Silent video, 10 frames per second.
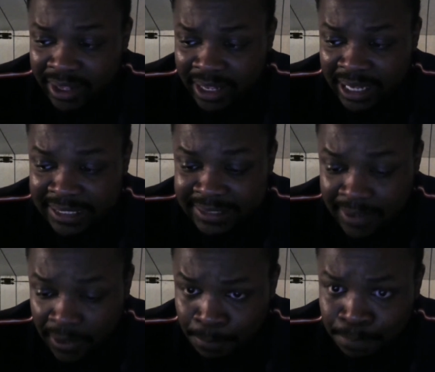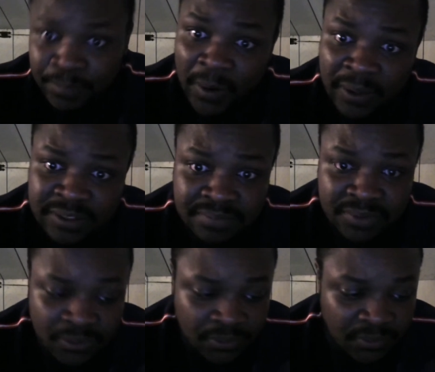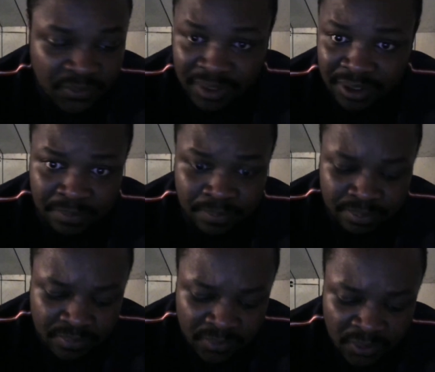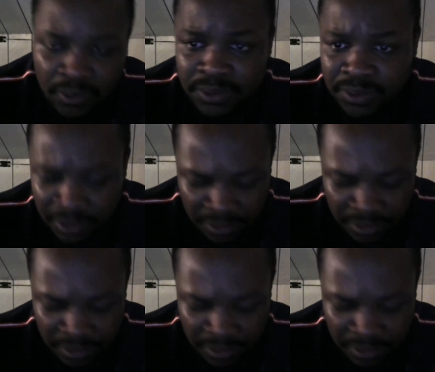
And I was like, Oh, awesome, cool. You know, you're, you know,